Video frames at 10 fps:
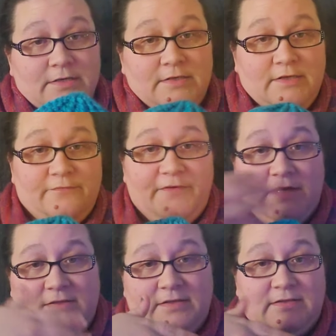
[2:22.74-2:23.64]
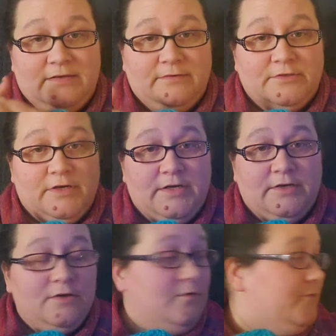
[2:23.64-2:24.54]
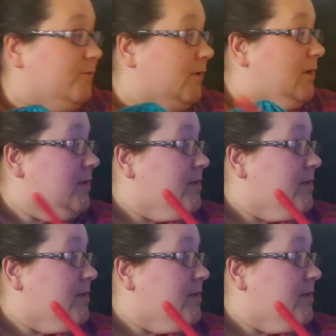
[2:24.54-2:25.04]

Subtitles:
the effect that they were trying to go for.